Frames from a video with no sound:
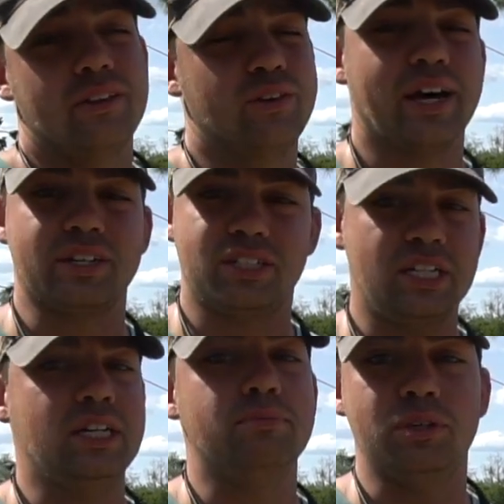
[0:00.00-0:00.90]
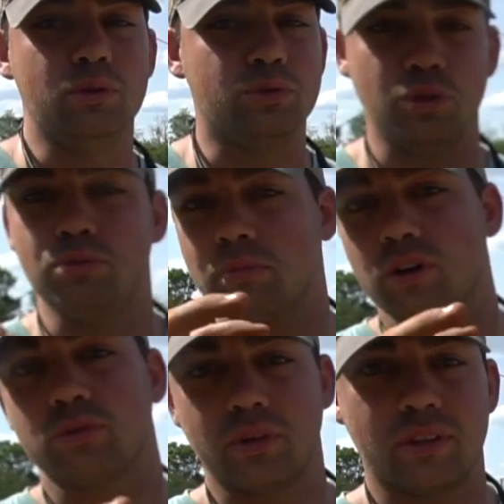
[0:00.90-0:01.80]
They're not cheap YouTube
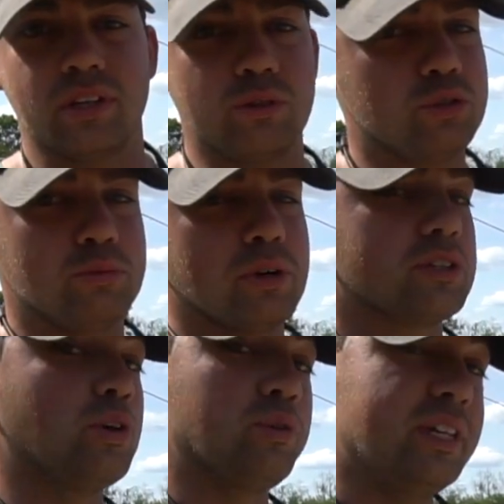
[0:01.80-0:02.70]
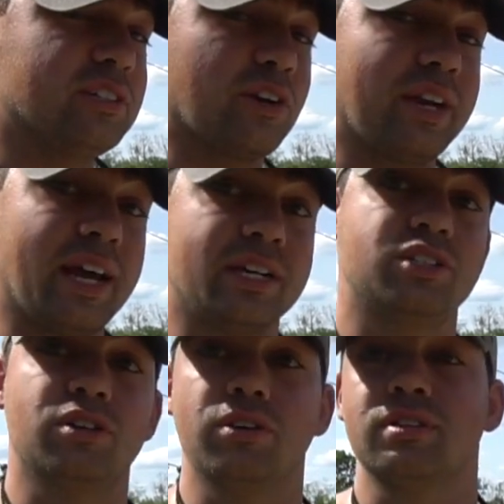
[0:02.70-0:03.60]
merch. When you think YouTube merch, no, these are nice
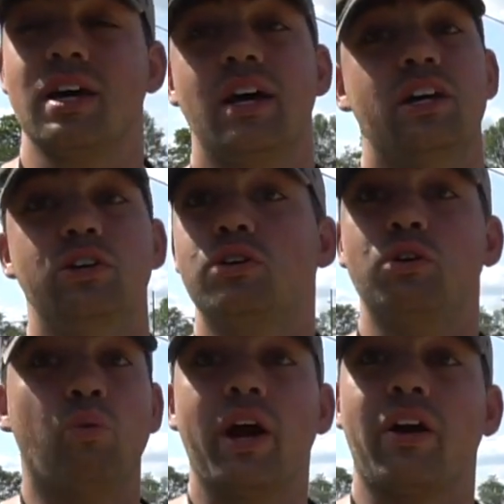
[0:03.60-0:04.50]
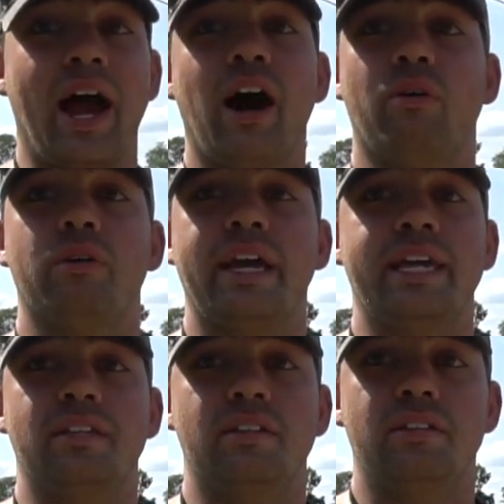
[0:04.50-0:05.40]
shirts you could wear out,
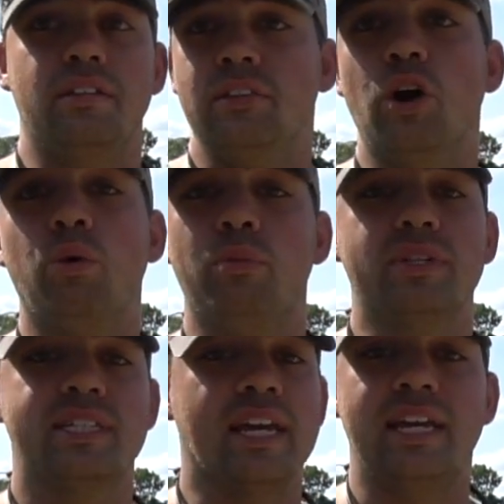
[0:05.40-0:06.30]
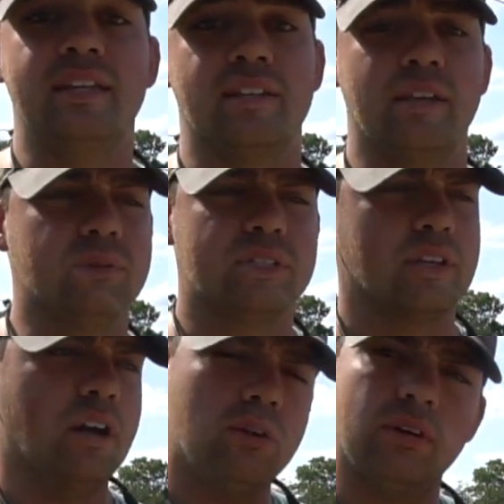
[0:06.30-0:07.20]
and no one would say anything. They would just
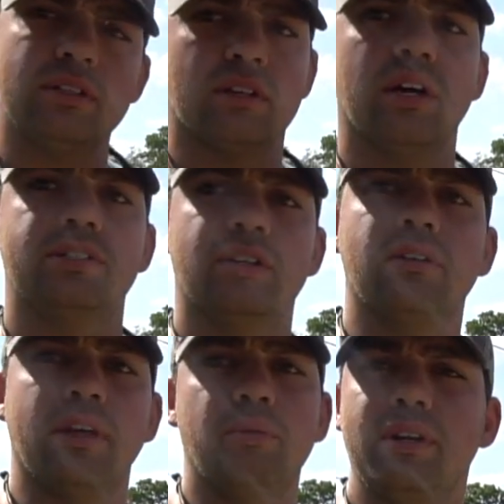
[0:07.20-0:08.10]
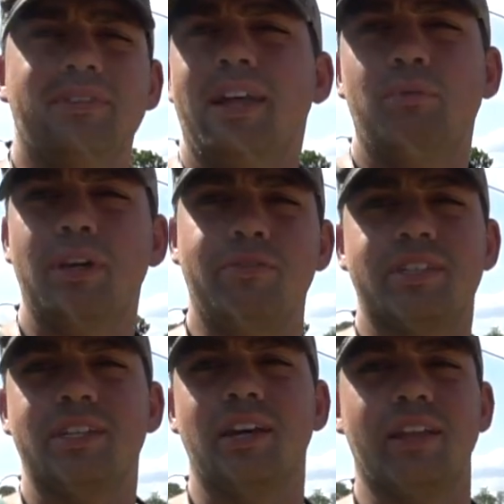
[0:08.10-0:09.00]
think, oh, that's a nice shirt. They wouldn't even
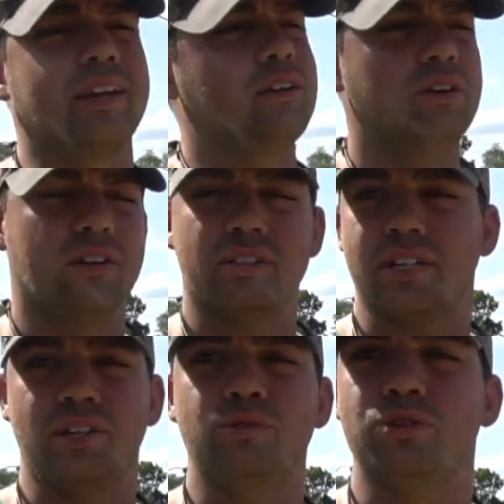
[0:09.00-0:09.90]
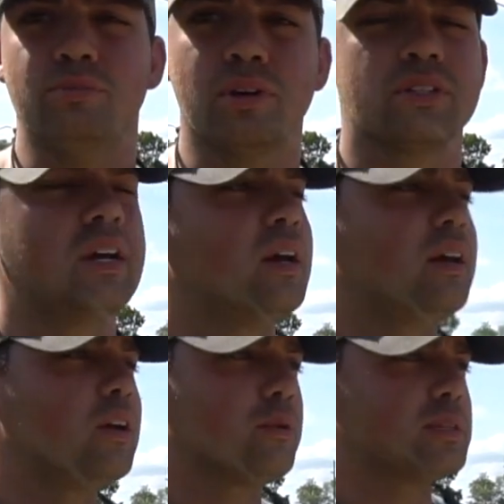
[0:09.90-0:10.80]
say like, oh, that looks like YouTube merch.
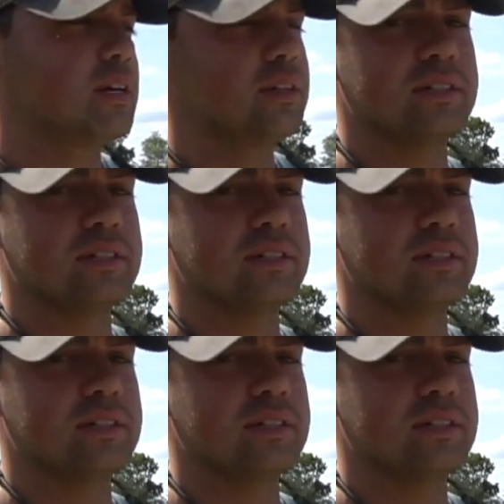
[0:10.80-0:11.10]
You know what I'm saying?